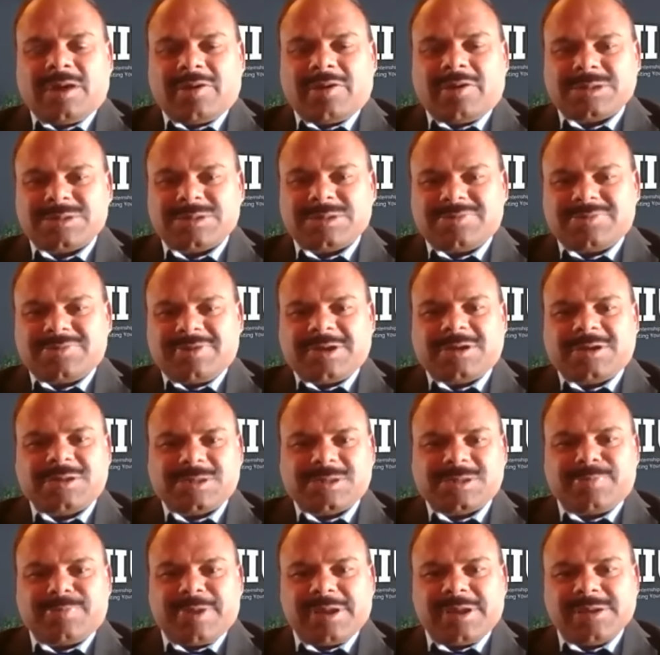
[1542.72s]
Our sweat
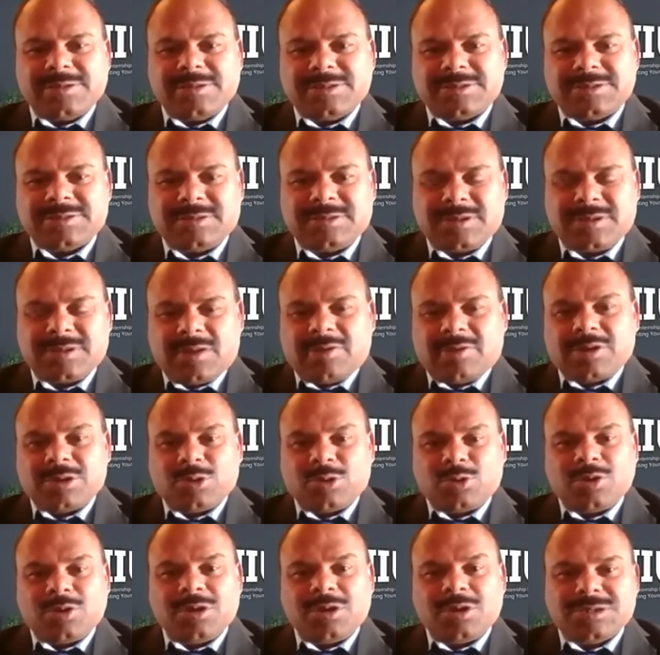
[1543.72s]
smells, our
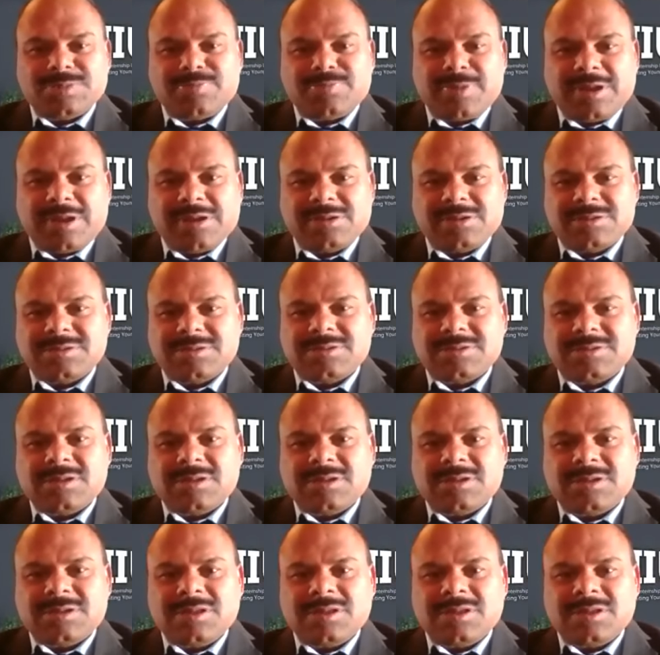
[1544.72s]
urine smells,